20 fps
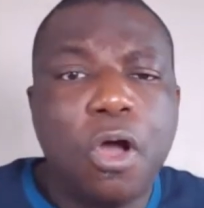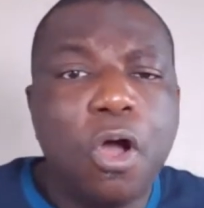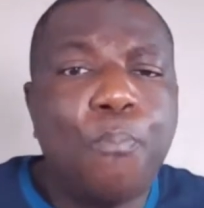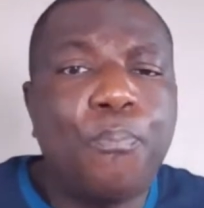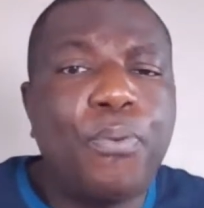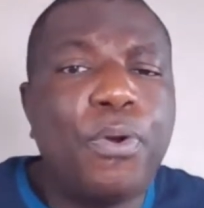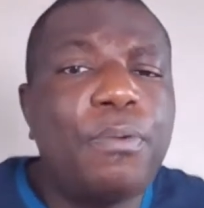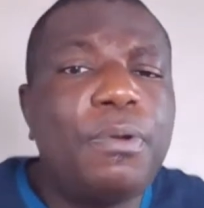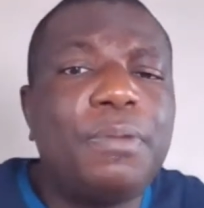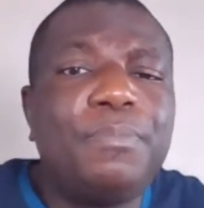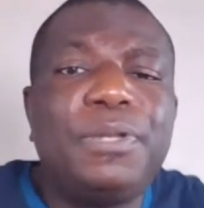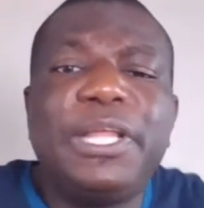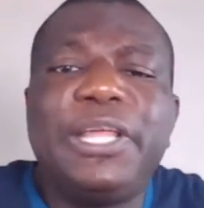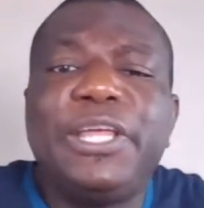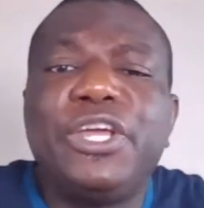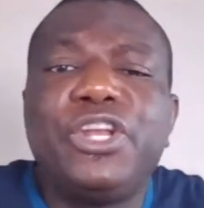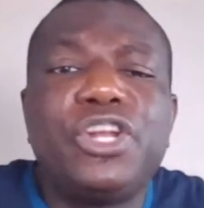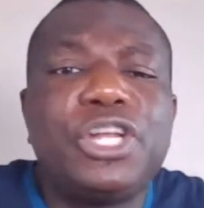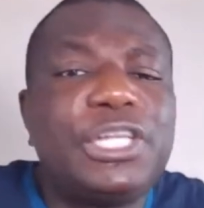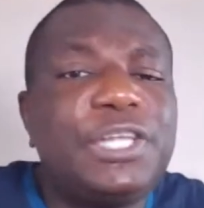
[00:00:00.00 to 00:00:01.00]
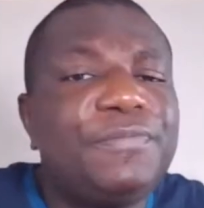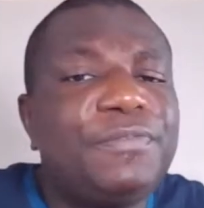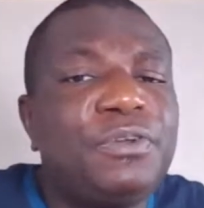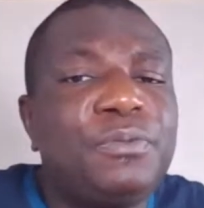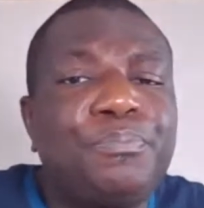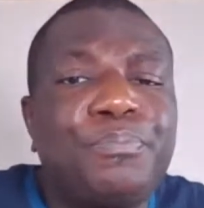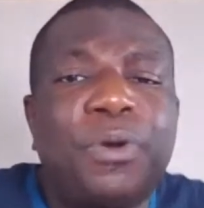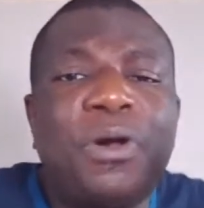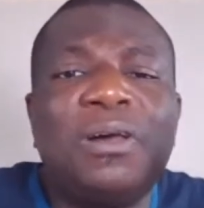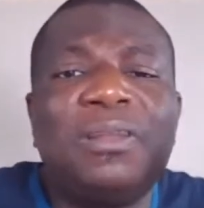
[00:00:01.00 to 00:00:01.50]
Or probably you're not
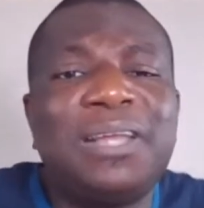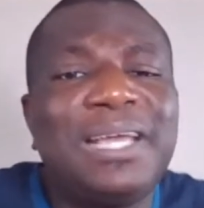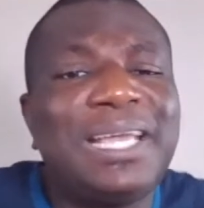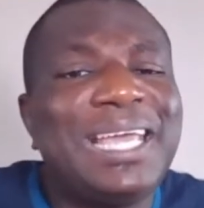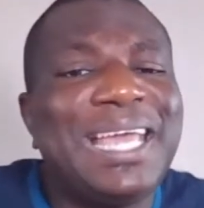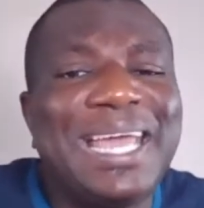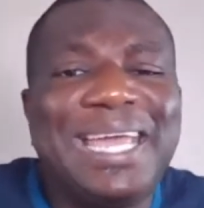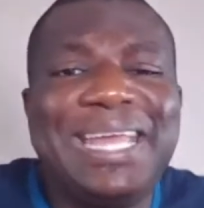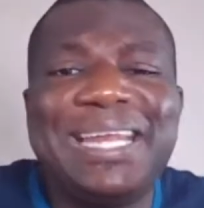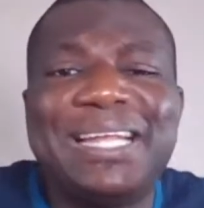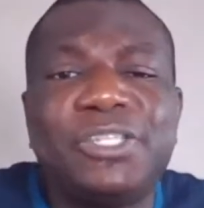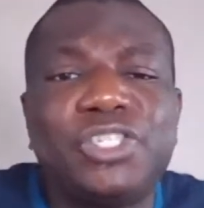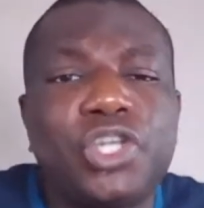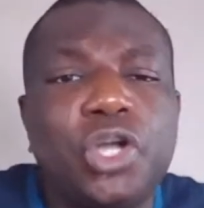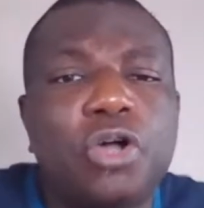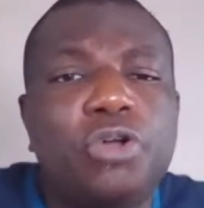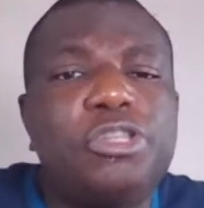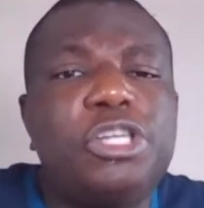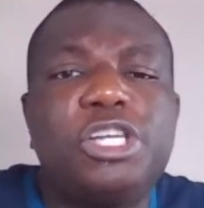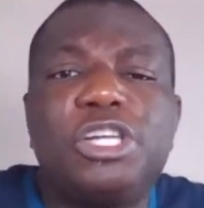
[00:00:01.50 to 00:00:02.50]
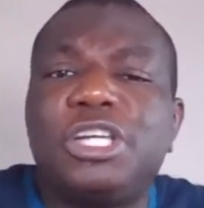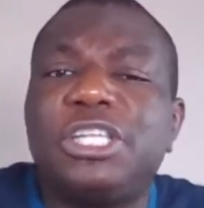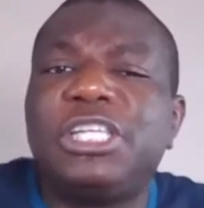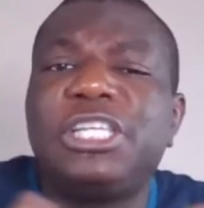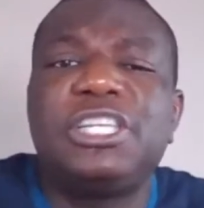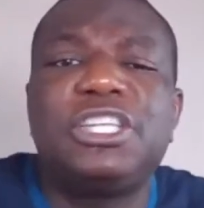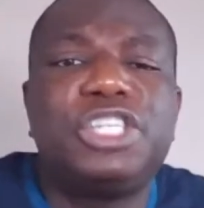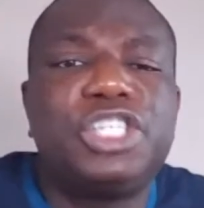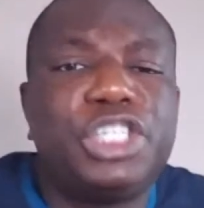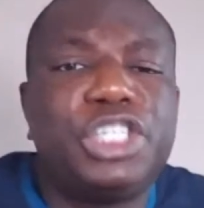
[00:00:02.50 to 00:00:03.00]
even born again at all. You're not
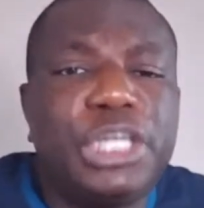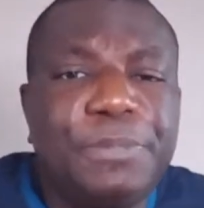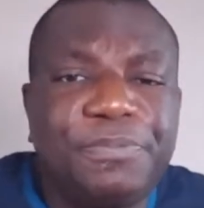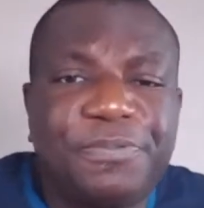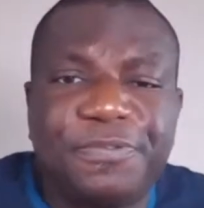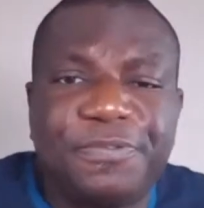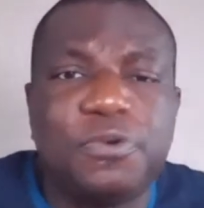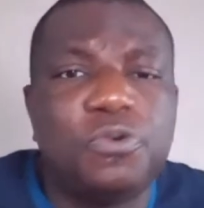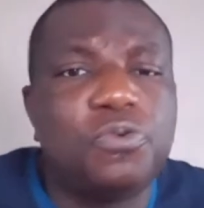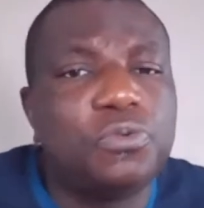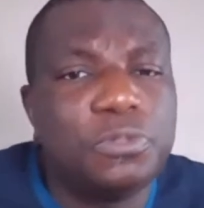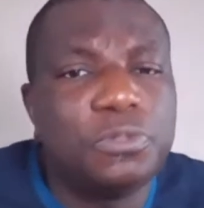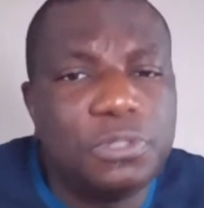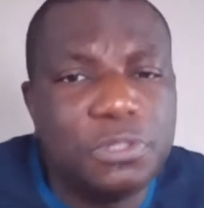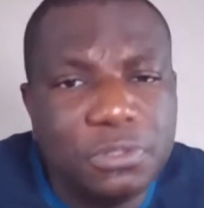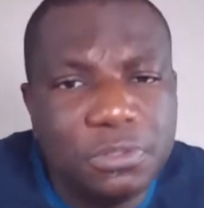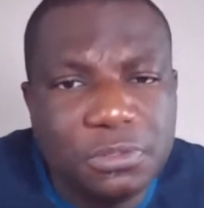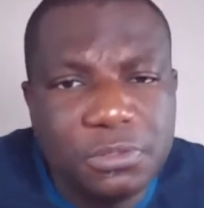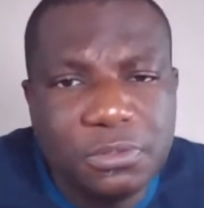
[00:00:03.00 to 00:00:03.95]
in the sheepfold.